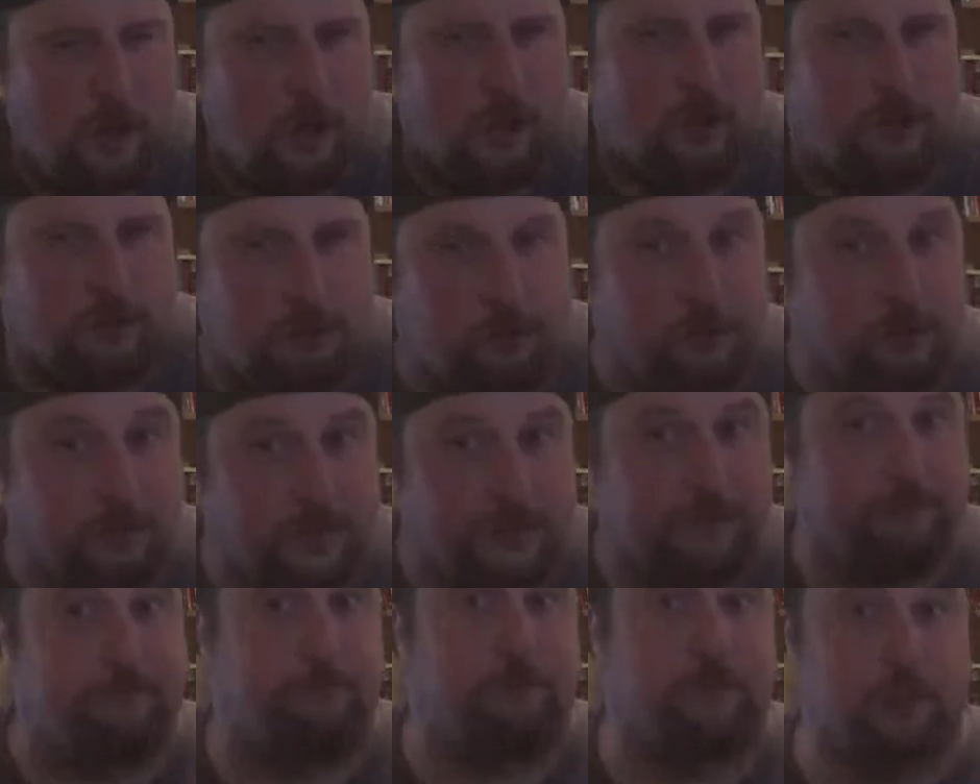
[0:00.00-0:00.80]
through
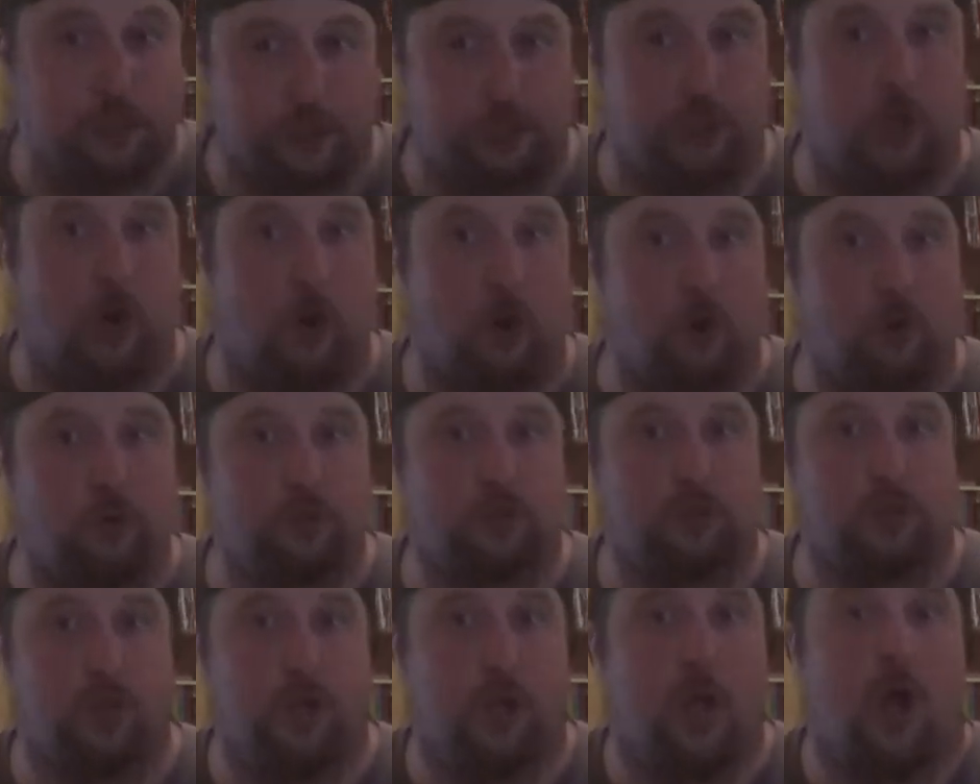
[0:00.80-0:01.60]
different
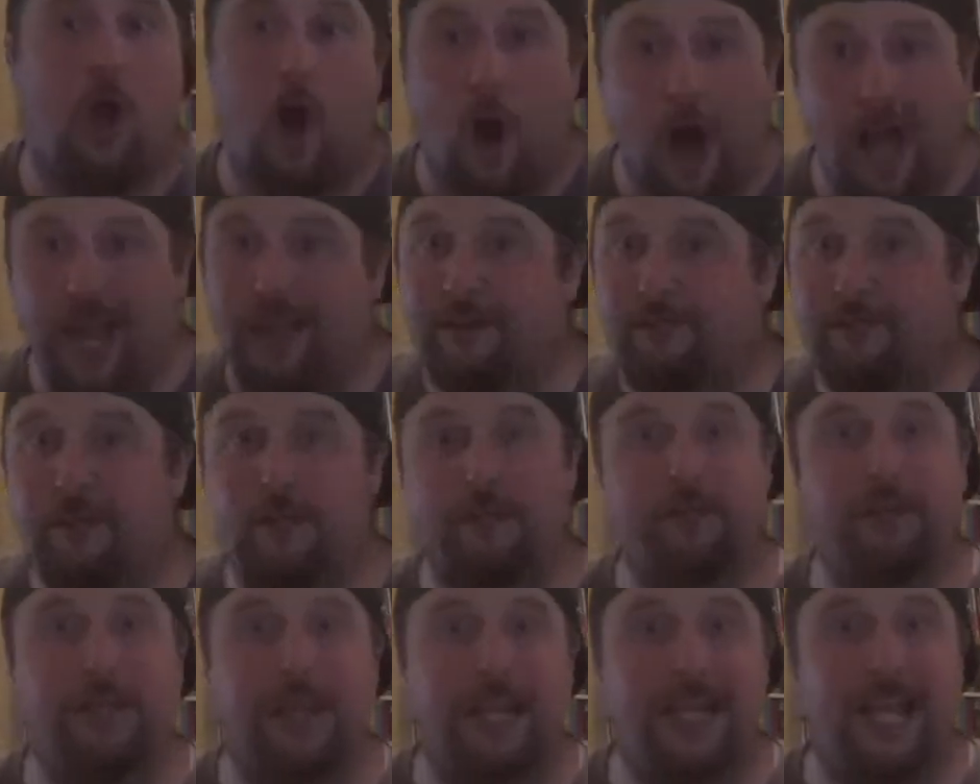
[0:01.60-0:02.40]
shows. I have
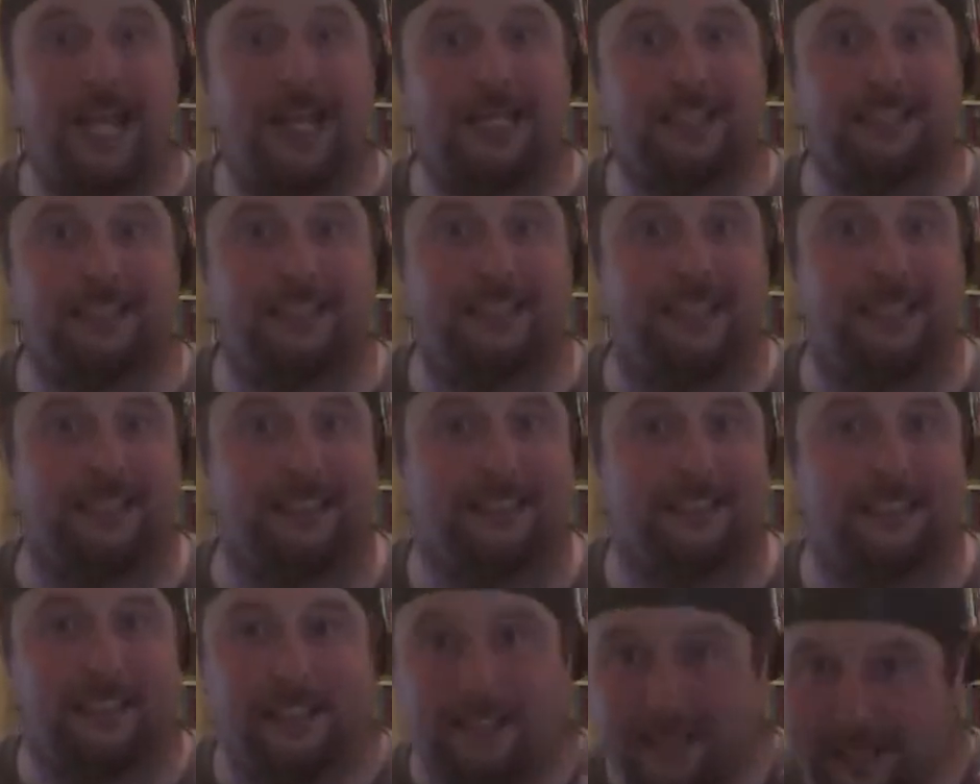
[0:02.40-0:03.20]
nothing against
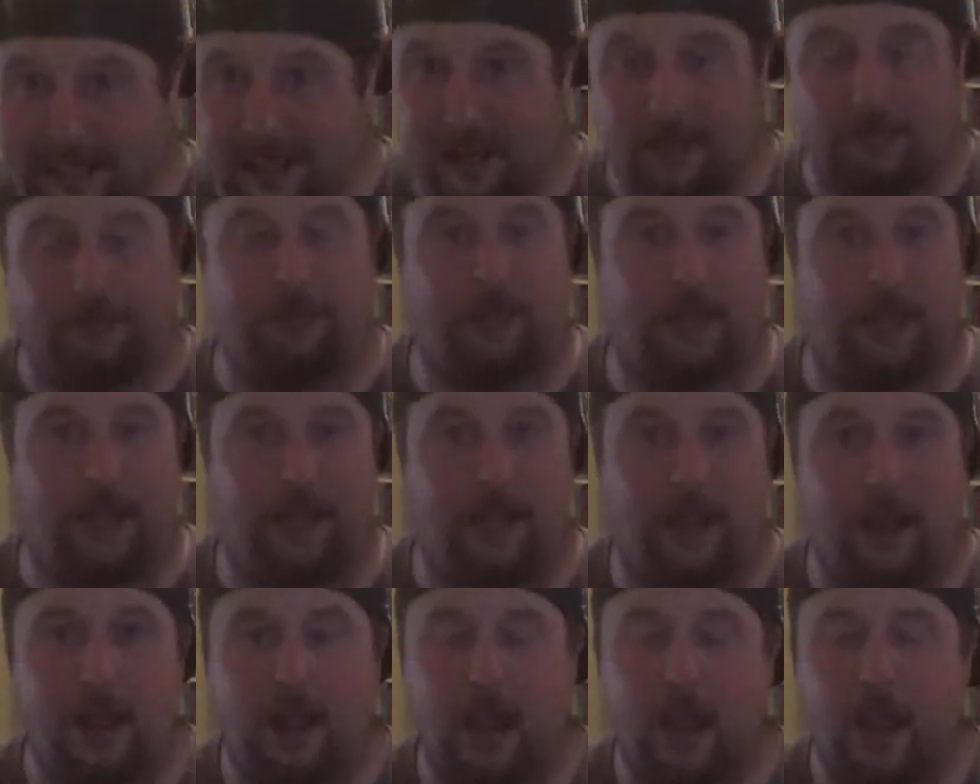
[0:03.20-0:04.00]
this. Nothing.
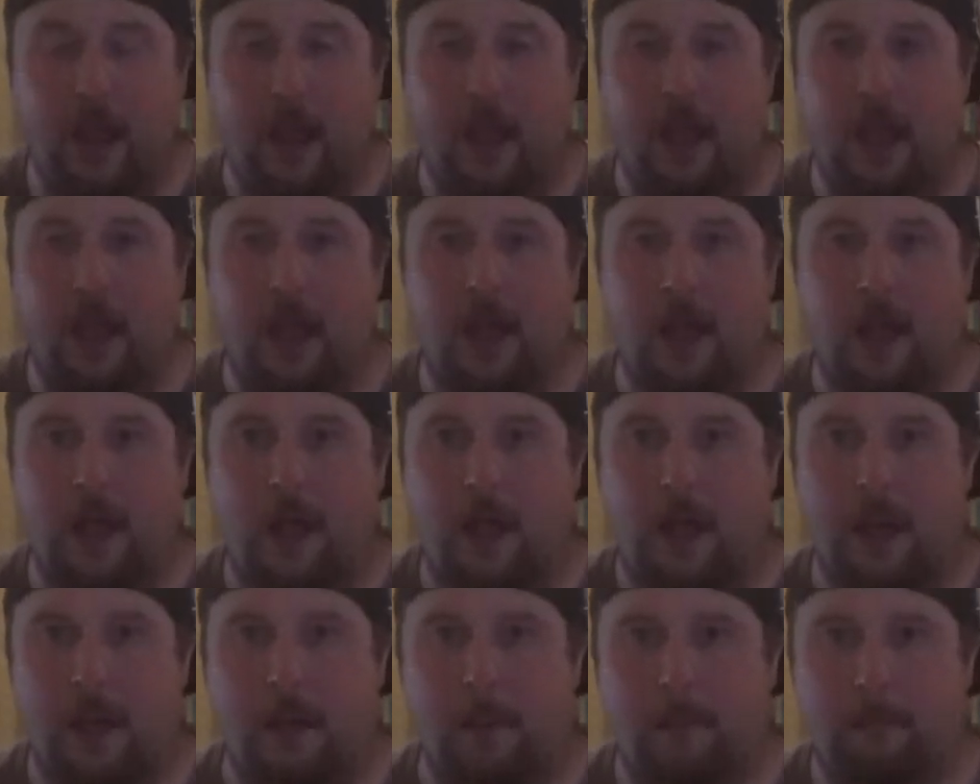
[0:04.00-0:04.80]

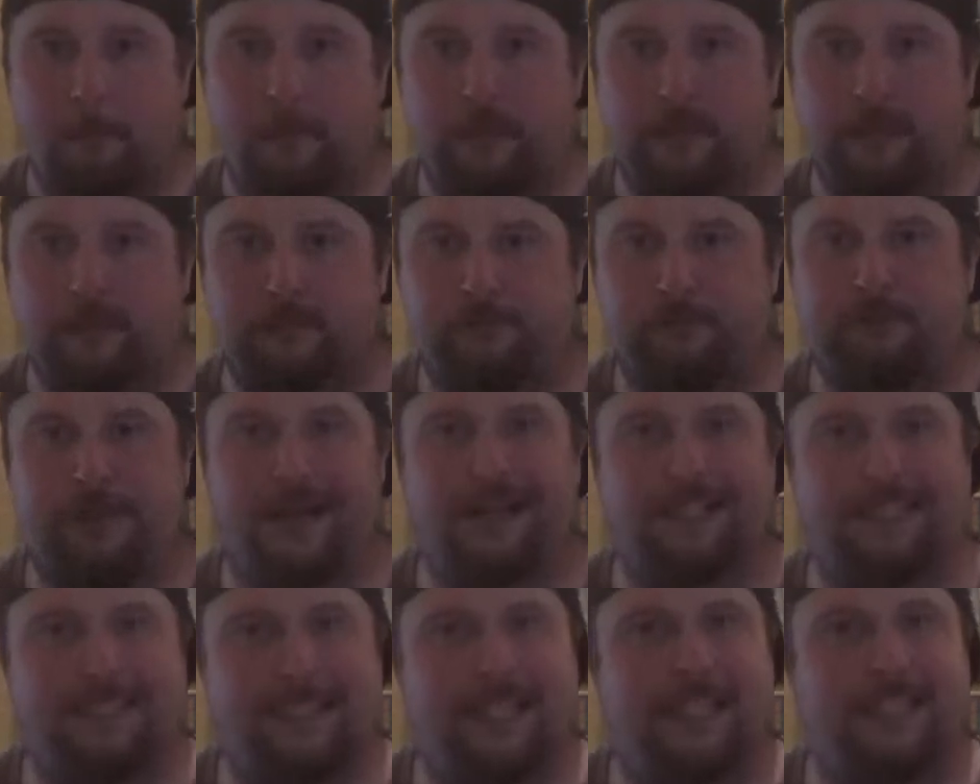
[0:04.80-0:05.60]
But the
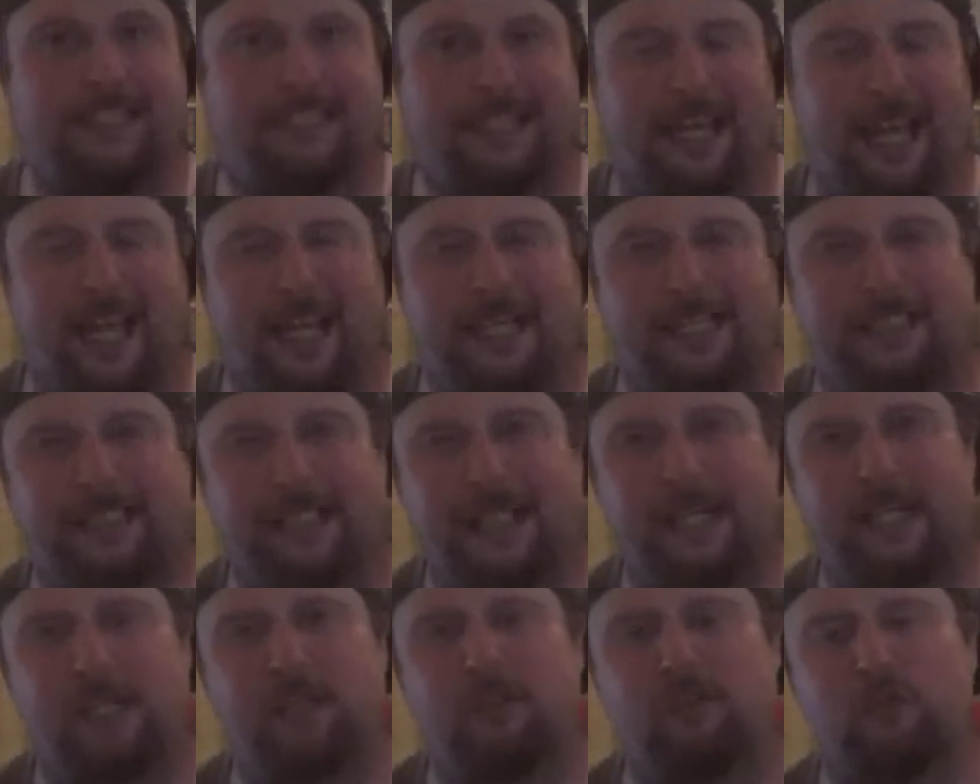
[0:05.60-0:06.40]
fact is, it
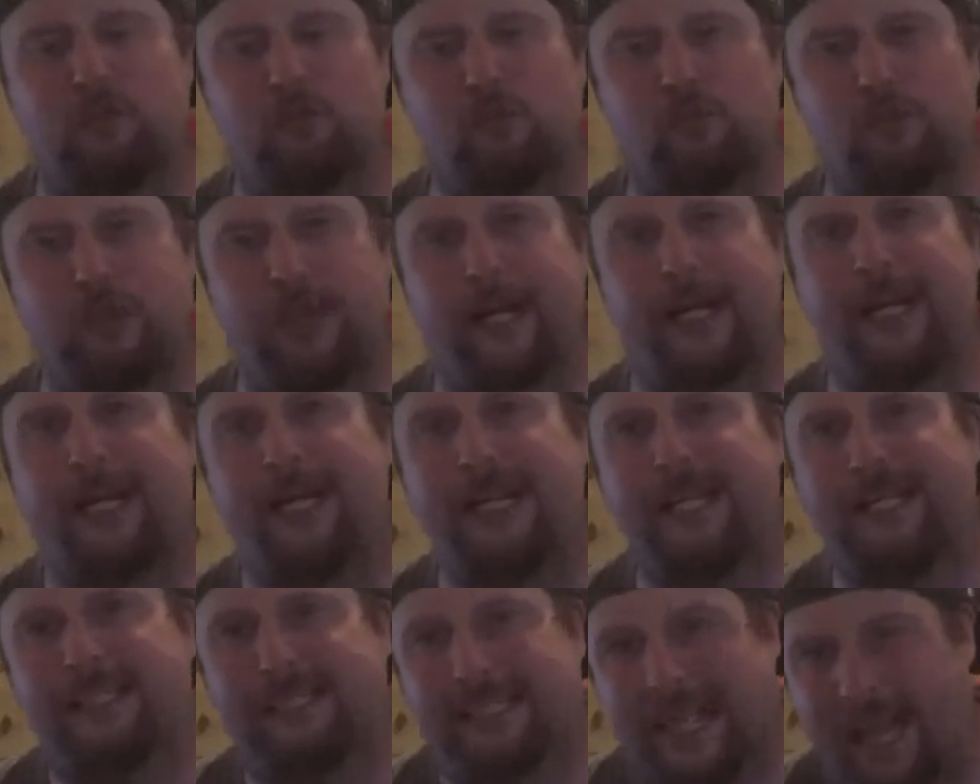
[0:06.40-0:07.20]
didn't
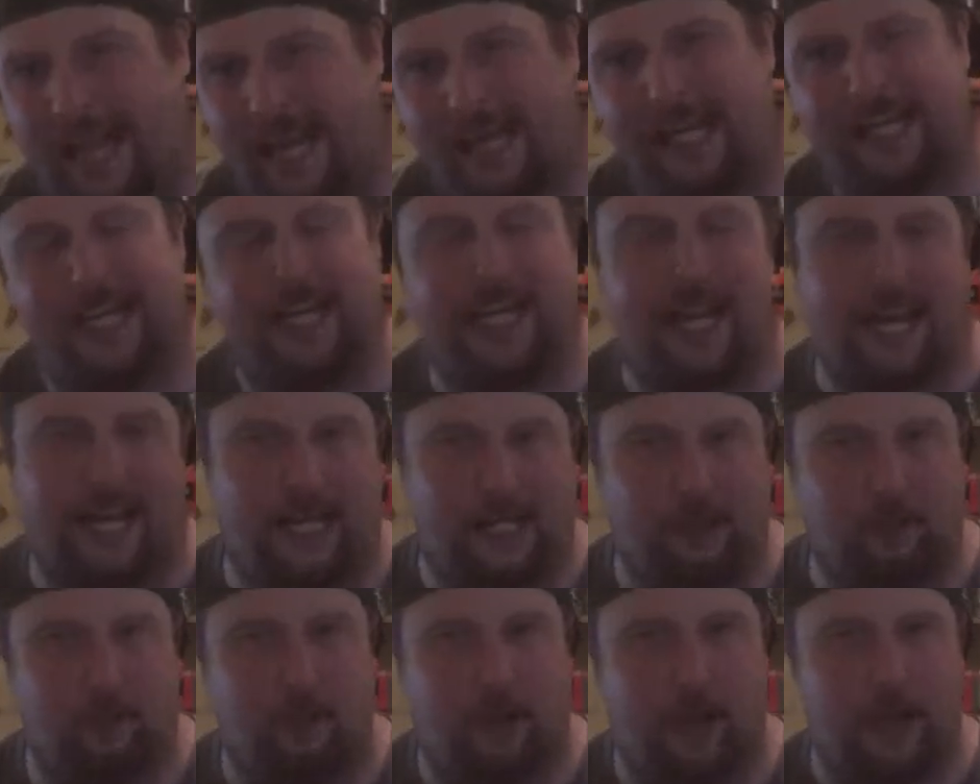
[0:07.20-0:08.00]
really take it
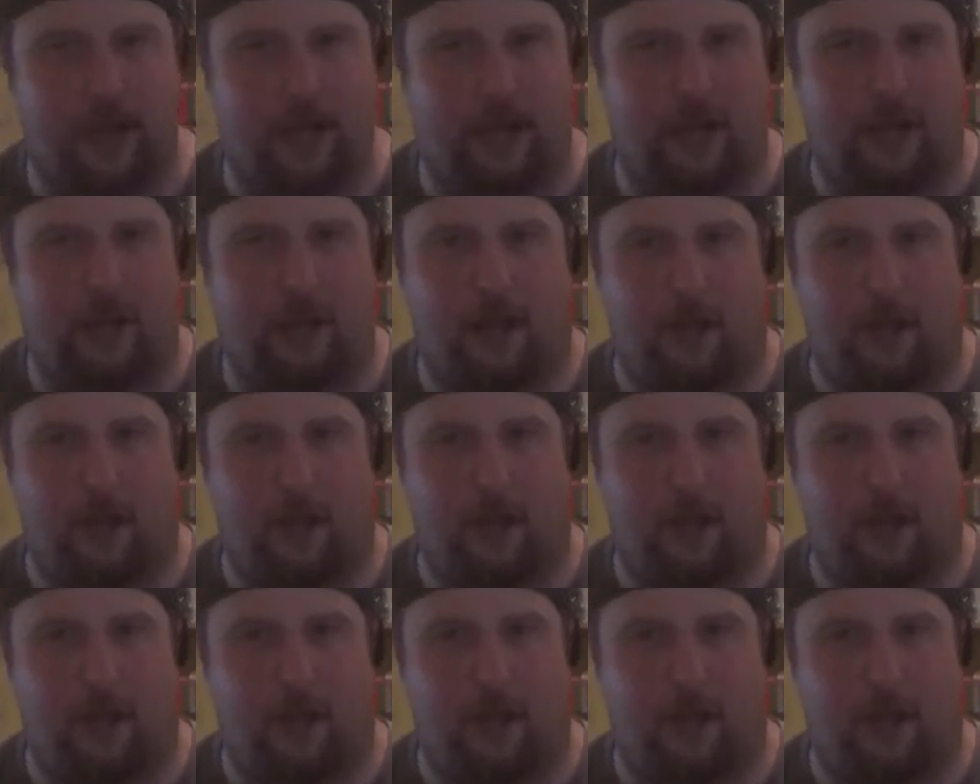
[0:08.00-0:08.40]
anywhere.